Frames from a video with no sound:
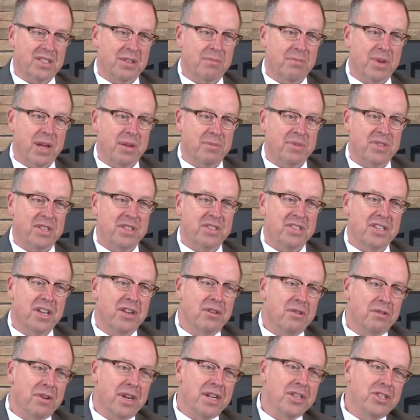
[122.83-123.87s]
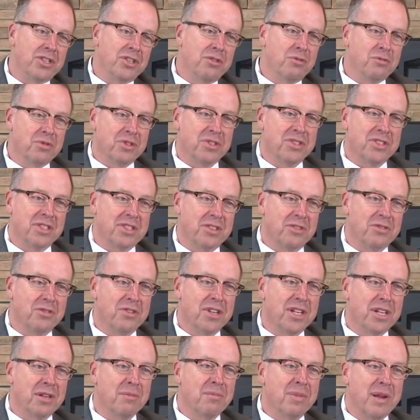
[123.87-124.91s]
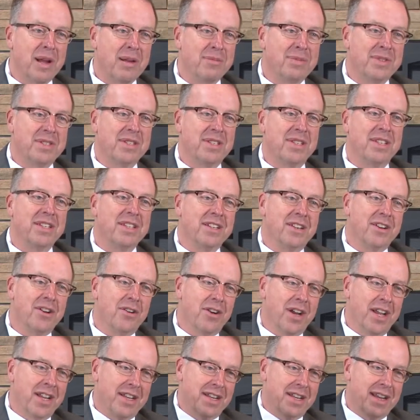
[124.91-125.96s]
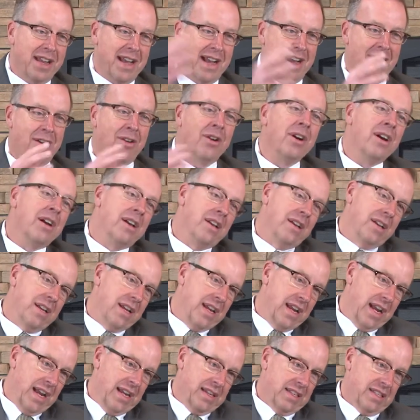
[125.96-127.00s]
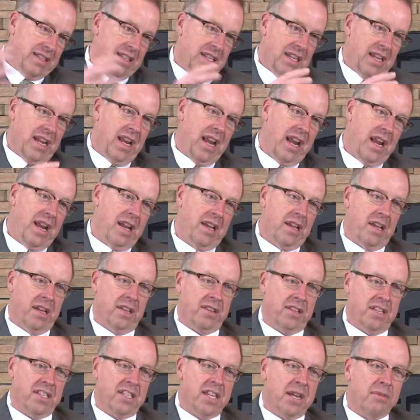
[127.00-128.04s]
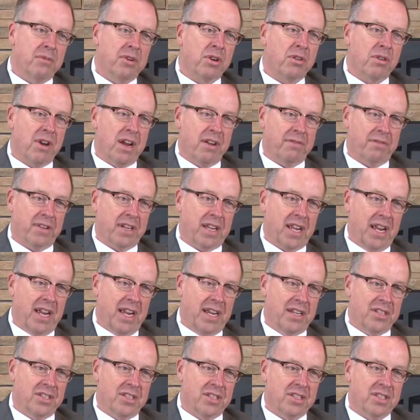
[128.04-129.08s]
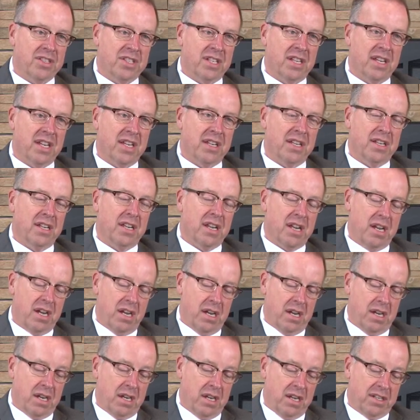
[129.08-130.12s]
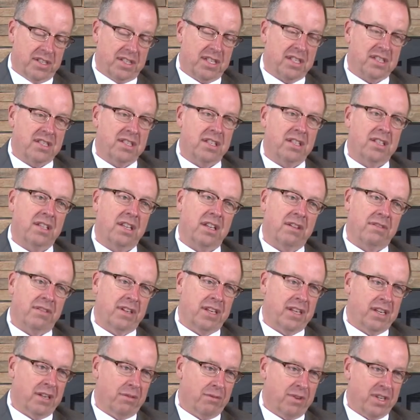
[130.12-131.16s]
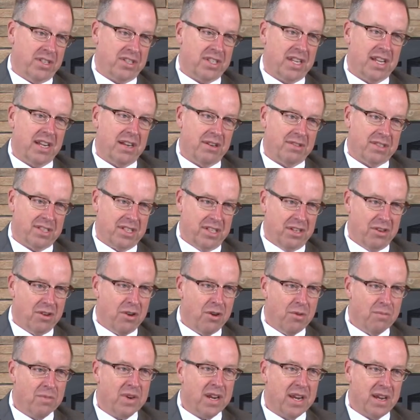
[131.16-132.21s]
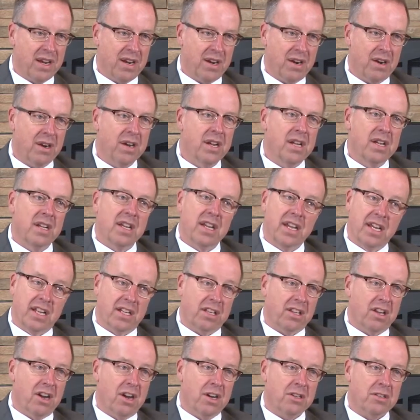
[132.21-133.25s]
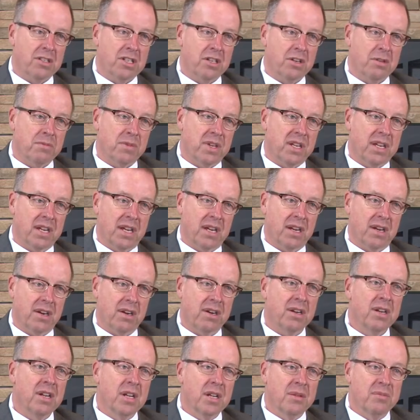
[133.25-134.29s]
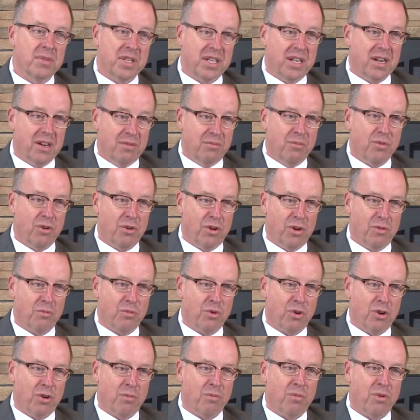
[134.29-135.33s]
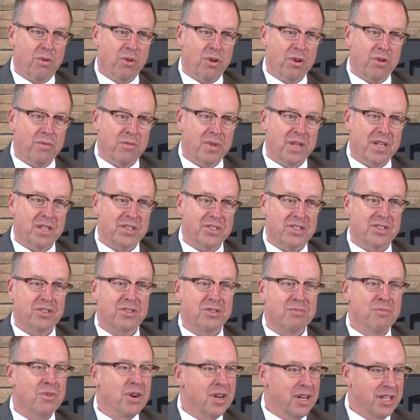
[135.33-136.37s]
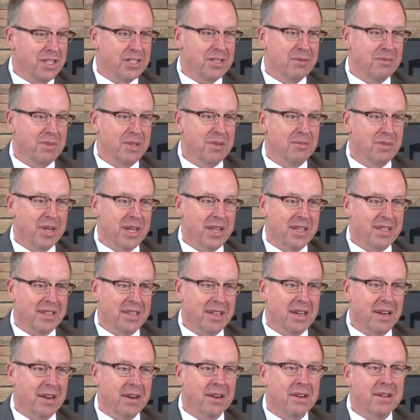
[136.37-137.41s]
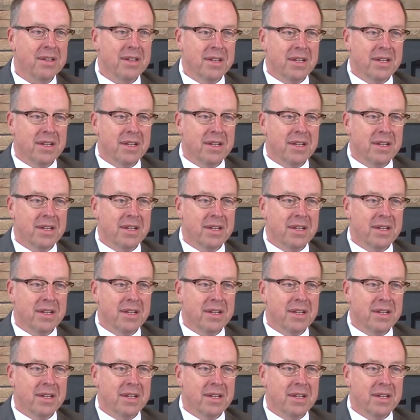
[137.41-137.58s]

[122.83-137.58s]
the Pepsi generation was still drinking Pepsi, you know. And now, as the demographic ages and assisted living, enriched housing, home care, and long-term care become more and more important because there's money to be made there,